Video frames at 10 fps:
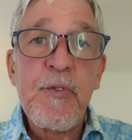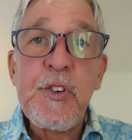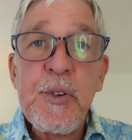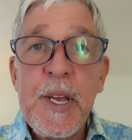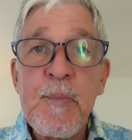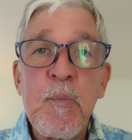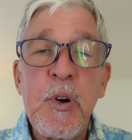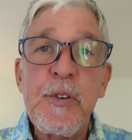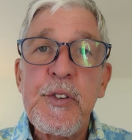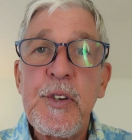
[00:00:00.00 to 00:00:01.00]
to
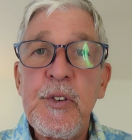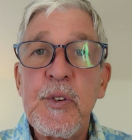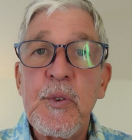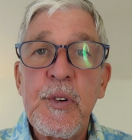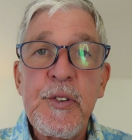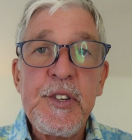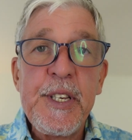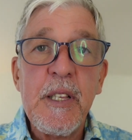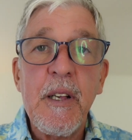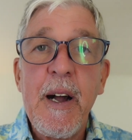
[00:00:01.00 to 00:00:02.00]
input your
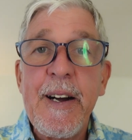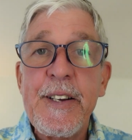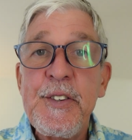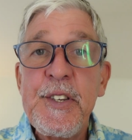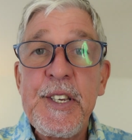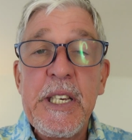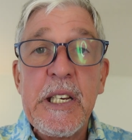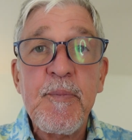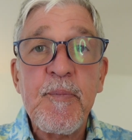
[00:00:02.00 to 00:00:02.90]
deal ID.